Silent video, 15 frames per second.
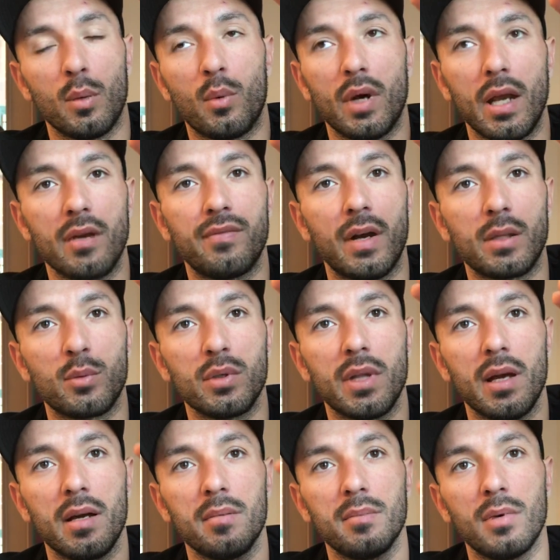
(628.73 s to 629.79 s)
When I fight with
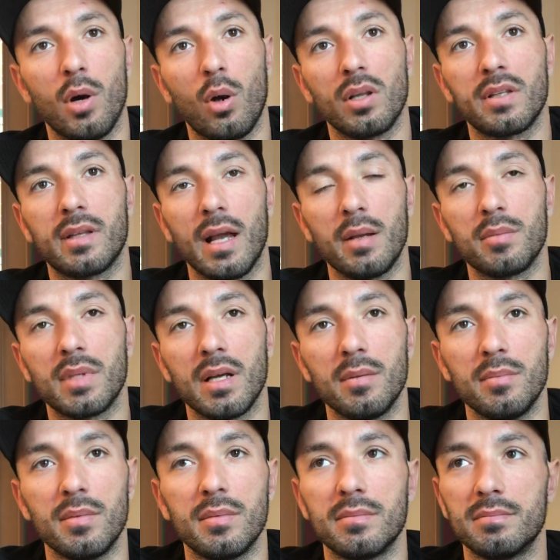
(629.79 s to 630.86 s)
them all the time,
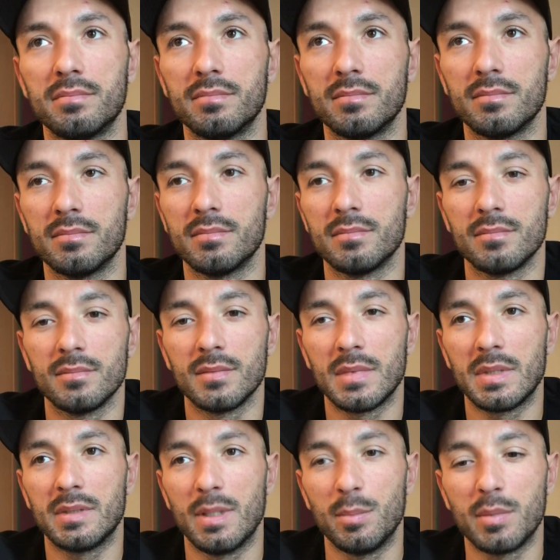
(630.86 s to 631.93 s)

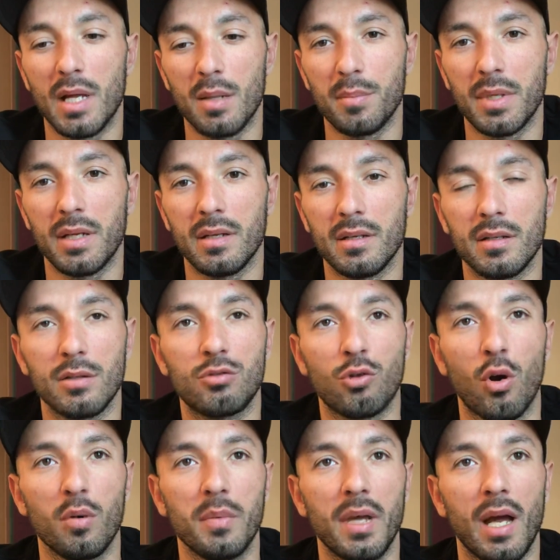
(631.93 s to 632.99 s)
them tell me,
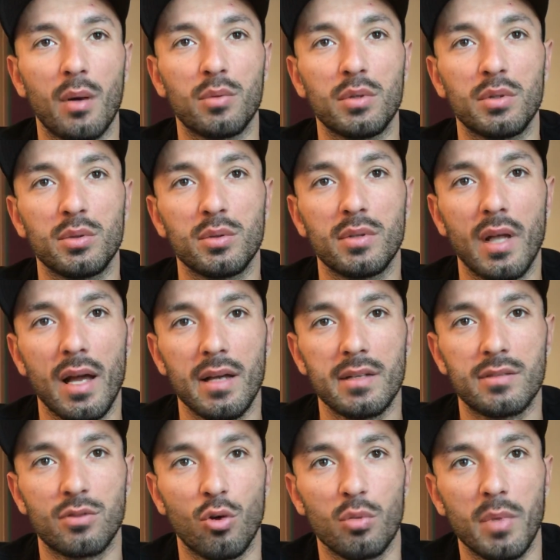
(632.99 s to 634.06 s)
show me how to do that,
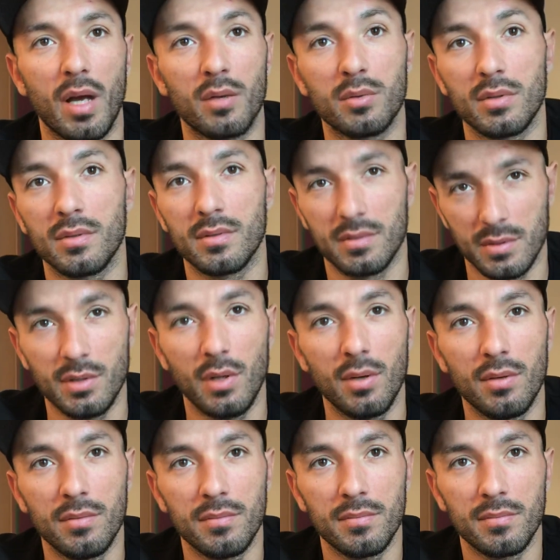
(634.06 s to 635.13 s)
show me how to, you know.